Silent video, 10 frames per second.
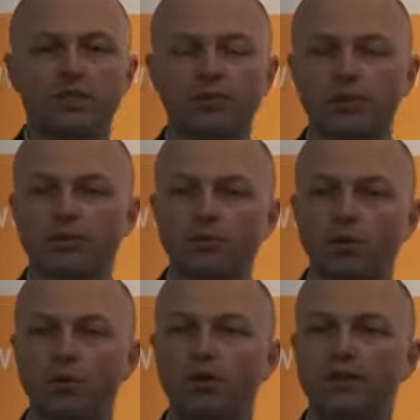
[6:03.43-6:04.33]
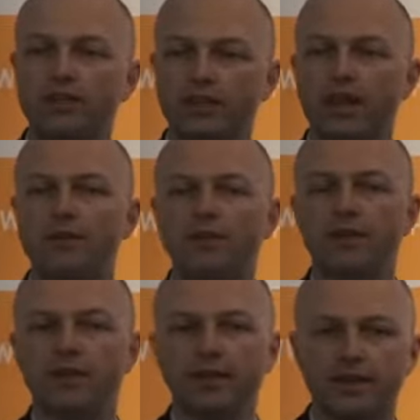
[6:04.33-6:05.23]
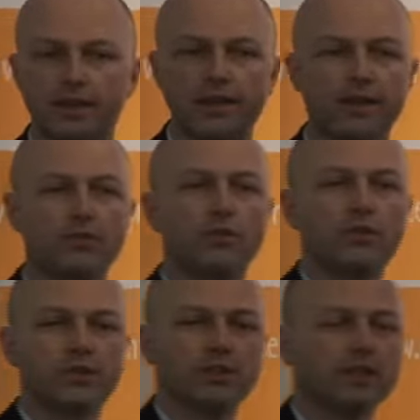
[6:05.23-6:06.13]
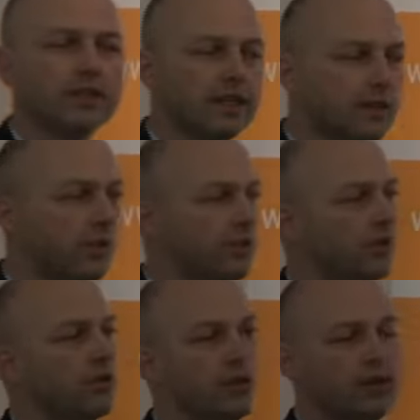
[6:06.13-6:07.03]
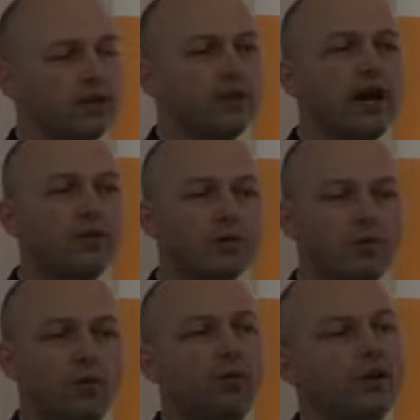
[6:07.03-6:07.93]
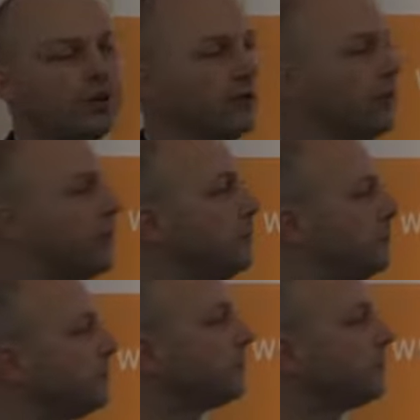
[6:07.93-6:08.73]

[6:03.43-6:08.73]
and can really support and champion what's occurring and how people want to learn.